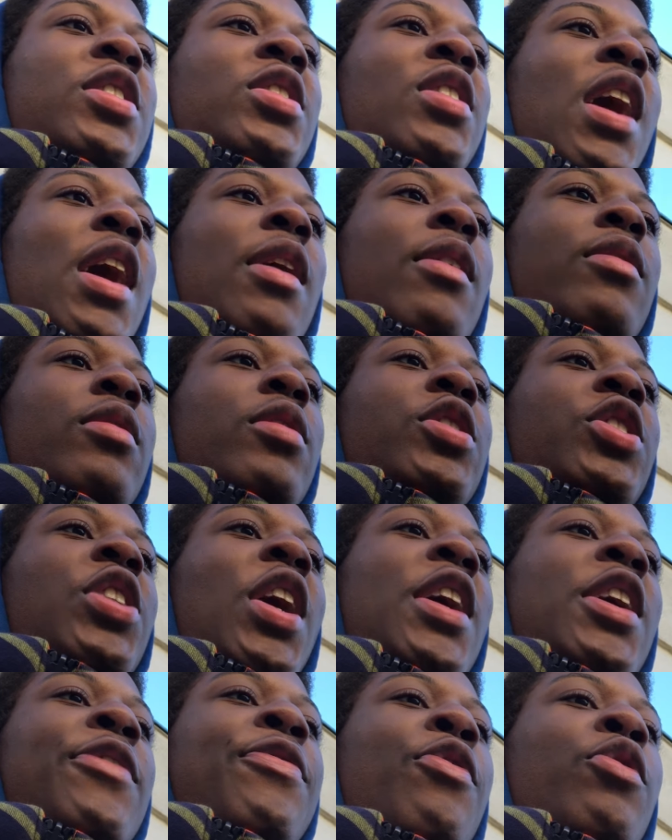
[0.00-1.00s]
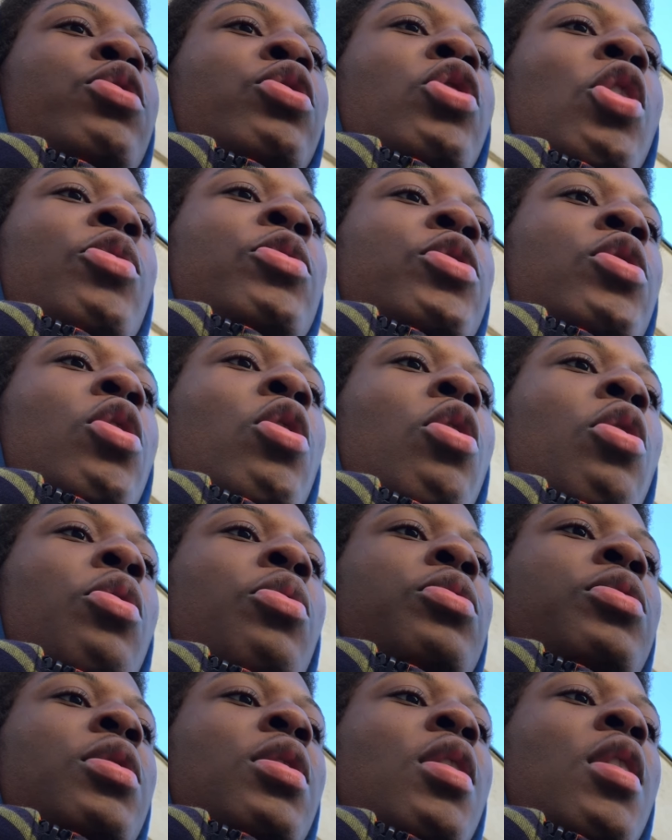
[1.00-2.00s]
stop, the Chinese food stores
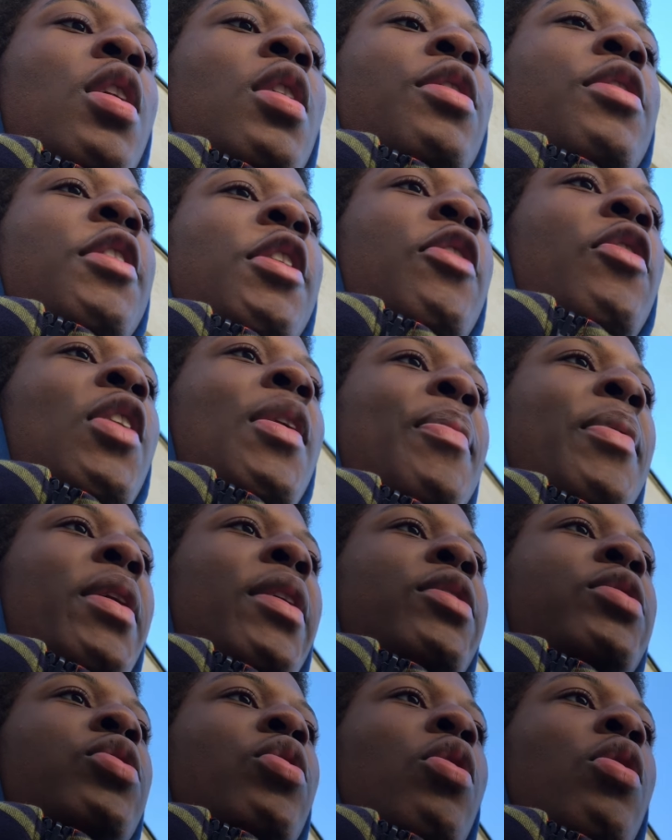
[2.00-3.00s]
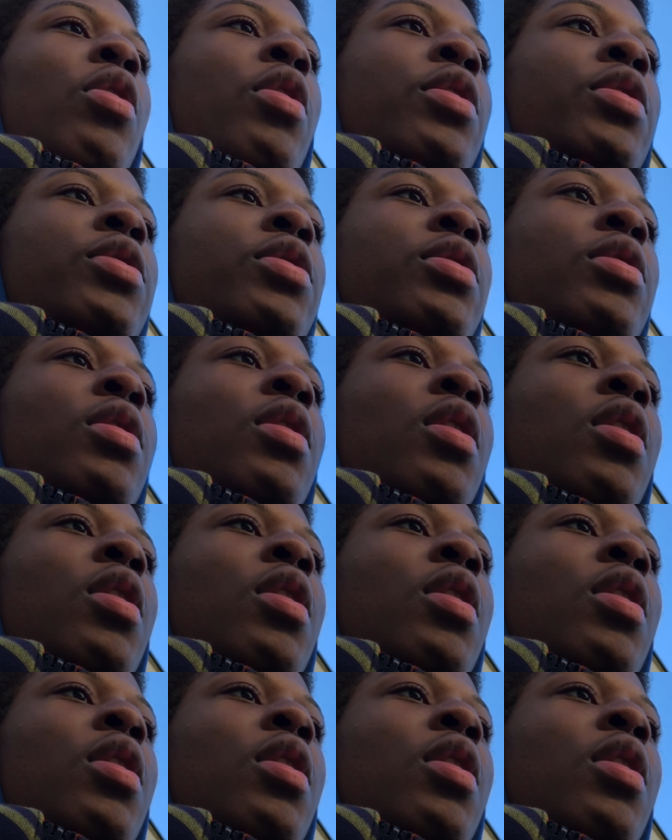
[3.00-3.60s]
closed, the Caribbean stores,